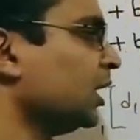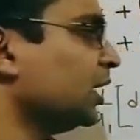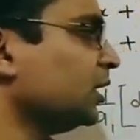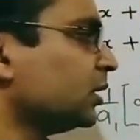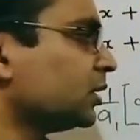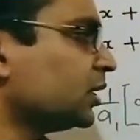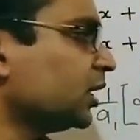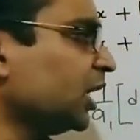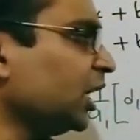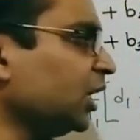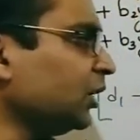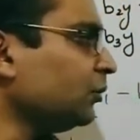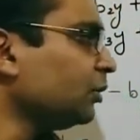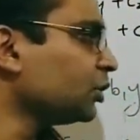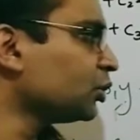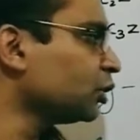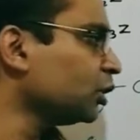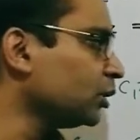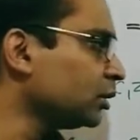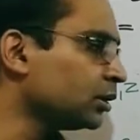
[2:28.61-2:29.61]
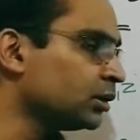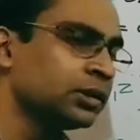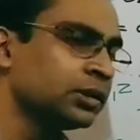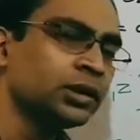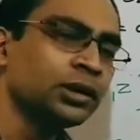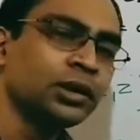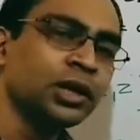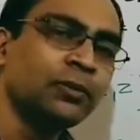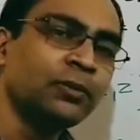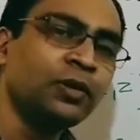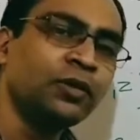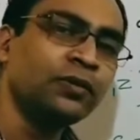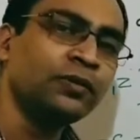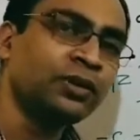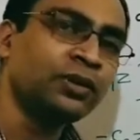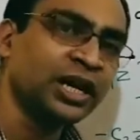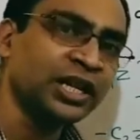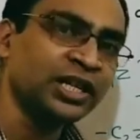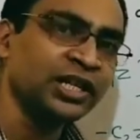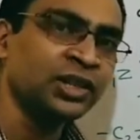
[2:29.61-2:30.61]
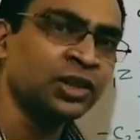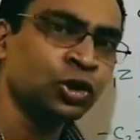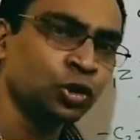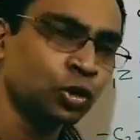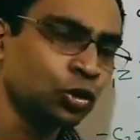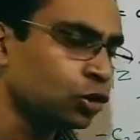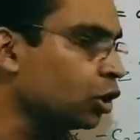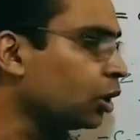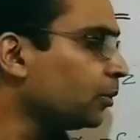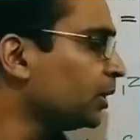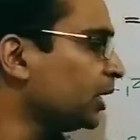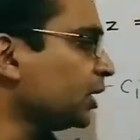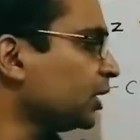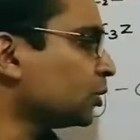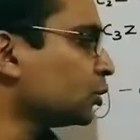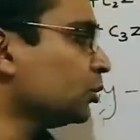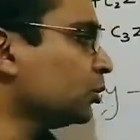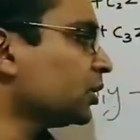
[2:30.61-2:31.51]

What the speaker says: In the second equation, the term of y should dominate.